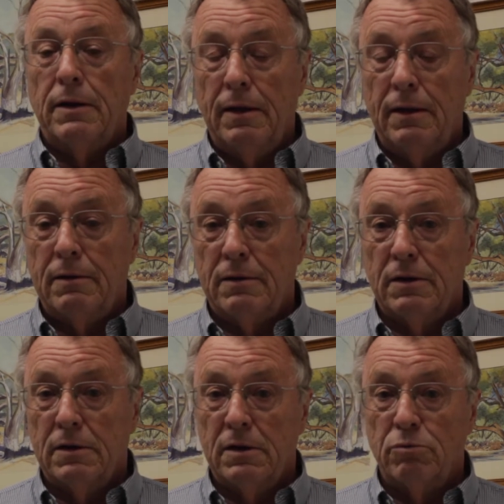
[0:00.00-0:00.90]

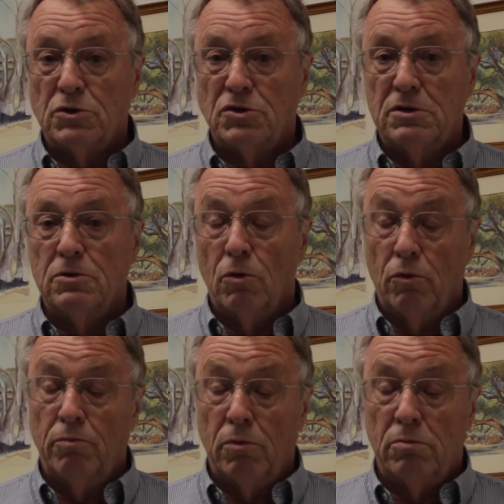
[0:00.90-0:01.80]
it was
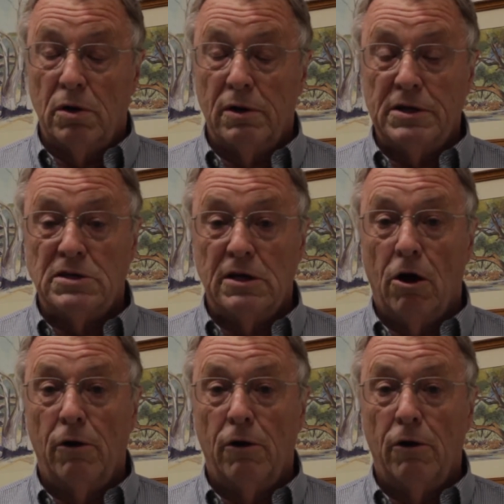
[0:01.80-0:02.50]
still leasing